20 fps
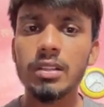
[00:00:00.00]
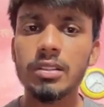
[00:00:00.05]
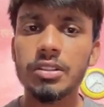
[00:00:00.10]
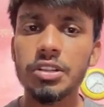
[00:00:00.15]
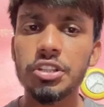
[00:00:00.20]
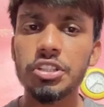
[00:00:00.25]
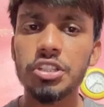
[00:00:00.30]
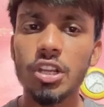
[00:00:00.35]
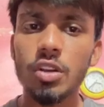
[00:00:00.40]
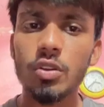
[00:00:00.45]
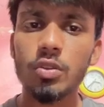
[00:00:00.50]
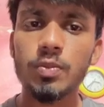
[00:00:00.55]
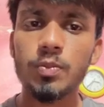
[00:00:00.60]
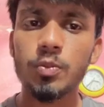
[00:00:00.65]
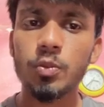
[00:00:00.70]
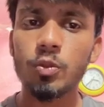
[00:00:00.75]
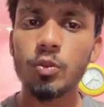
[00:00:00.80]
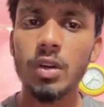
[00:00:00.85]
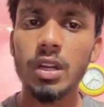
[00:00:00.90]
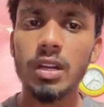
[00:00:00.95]
rich or
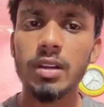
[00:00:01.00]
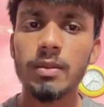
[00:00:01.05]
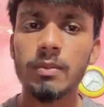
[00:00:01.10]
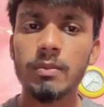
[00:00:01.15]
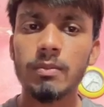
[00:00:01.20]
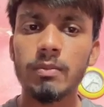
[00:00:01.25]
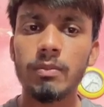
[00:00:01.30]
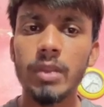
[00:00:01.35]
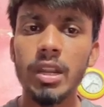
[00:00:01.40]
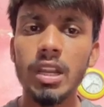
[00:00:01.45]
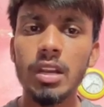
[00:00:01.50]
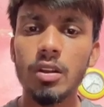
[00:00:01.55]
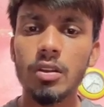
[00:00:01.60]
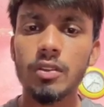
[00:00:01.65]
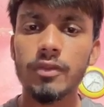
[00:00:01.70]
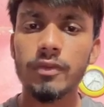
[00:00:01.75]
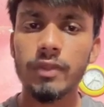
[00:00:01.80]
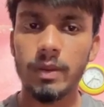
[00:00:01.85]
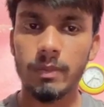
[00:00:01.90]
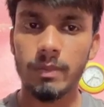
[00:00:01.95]
poor, male or
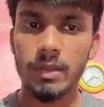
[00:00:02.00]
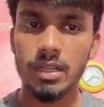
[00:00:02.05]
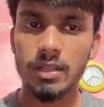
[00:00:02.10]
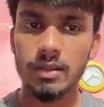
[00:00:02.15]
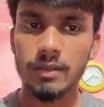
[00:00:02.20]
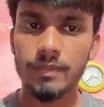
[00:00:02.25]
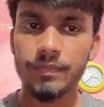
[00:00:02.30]
female,